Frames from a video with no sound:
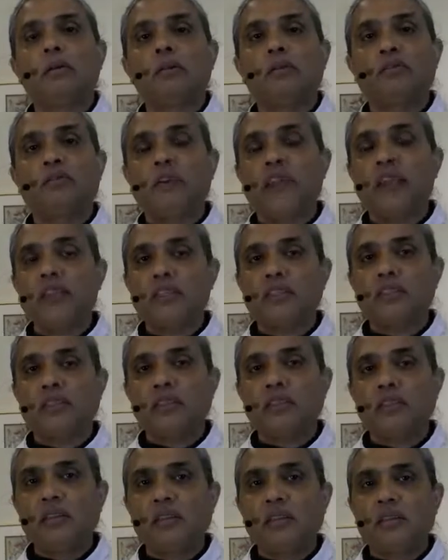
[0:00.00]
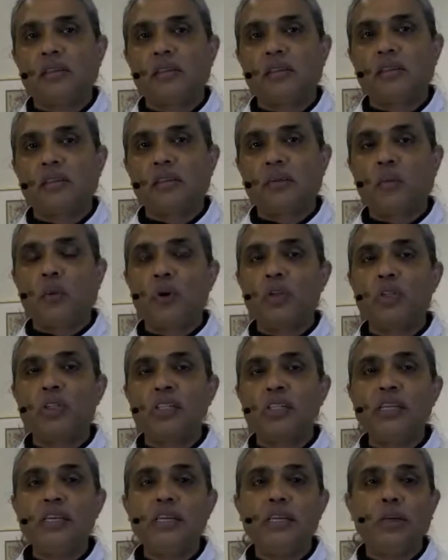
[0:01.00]
the face they want to
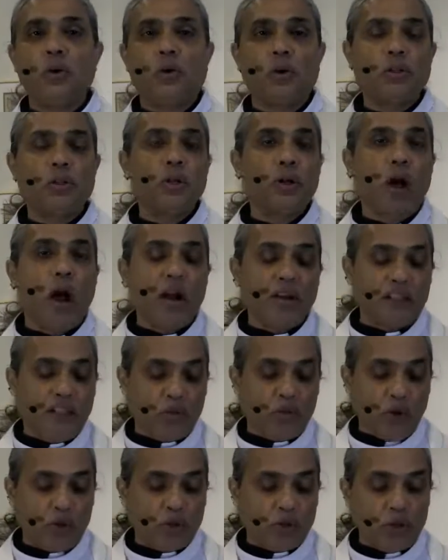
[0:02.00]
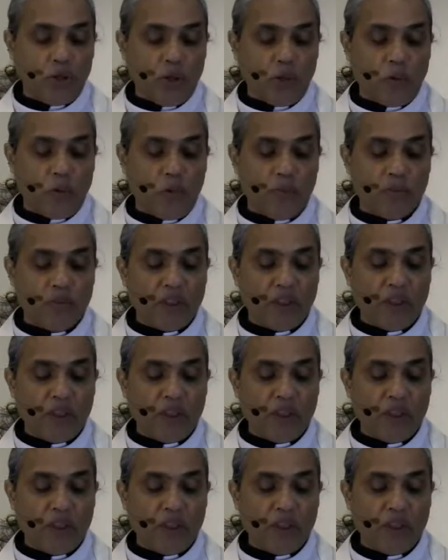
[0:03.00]
see or the God they want to know,